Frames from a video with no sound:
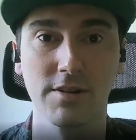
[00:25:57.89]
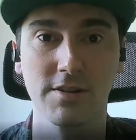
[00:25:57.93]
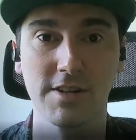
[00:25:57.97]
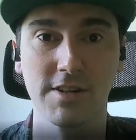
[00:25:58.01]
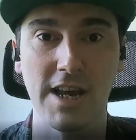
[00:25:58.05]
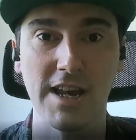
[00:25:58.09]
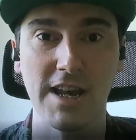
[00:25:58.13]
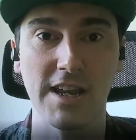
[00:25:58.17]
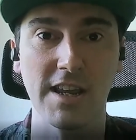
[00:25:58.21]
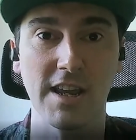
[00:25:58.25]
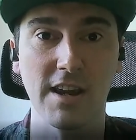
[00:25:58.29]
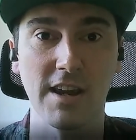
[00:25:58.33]

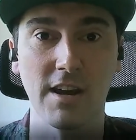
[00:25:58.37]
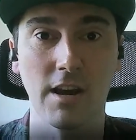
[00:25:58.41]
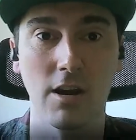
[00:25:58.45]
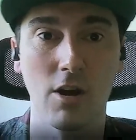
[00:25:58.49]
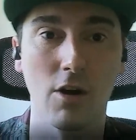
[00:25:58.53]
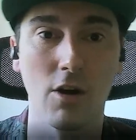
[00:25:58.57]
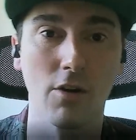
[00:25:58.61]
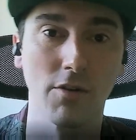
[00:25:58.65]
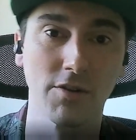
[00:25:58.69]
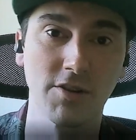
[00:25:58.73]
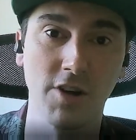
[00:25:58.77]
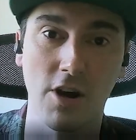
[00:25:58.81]
taking a lot
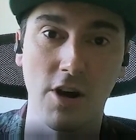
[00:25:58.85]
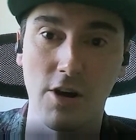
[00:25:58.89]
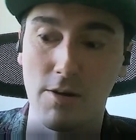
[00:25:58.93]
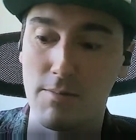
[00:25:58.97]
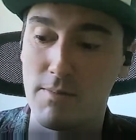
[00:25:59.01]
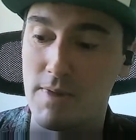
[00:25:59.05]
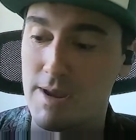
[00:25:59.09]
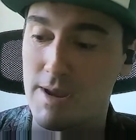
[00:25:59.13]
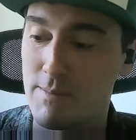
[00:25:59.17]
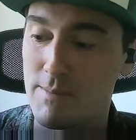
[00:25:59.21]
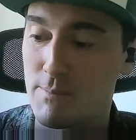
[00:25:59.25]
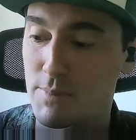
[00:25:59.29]
of the
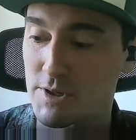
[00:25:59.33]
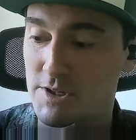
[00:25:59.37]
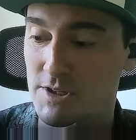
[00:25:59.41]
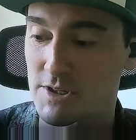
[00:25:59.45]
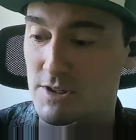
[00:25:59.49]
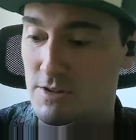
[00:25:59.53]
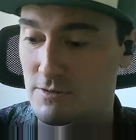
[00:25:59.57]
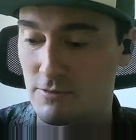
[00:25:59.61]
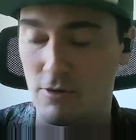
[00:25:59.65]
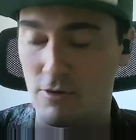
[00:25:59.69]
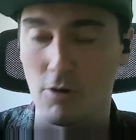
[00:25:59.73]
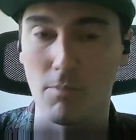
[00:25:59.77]
time
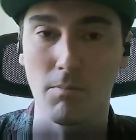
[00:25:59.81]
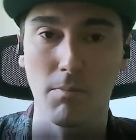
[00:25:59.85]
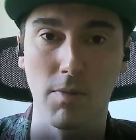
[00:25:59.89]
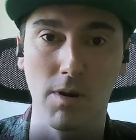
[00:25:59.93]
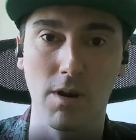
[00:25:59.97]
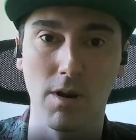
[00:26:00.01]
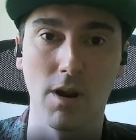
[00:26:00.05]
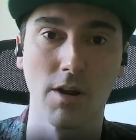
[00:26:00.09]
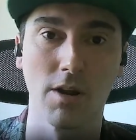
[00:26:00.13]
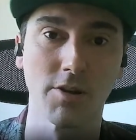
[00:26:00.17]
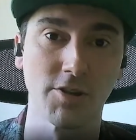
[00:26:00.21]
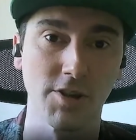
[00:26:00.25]
impetus from
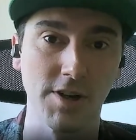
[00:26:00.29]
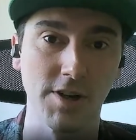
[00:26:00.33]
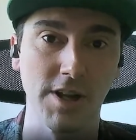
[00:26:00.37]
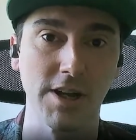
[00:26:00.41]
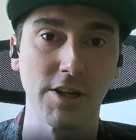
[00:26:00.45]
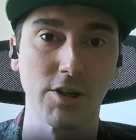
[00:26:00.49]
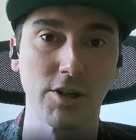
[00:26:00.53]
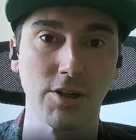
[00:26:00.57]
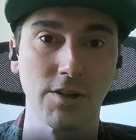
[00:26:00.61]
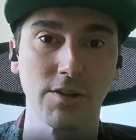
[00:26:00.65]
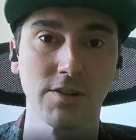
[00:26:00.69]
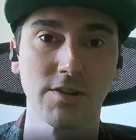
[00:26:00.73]
larger
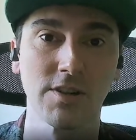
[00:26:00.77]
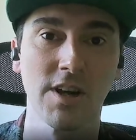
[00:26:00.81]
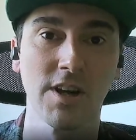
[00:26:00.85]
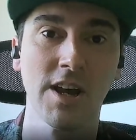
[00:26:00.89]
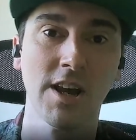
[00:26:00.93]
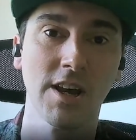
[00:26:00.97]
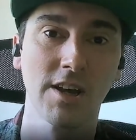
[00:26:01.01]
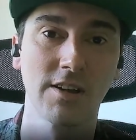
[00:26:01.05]
nations,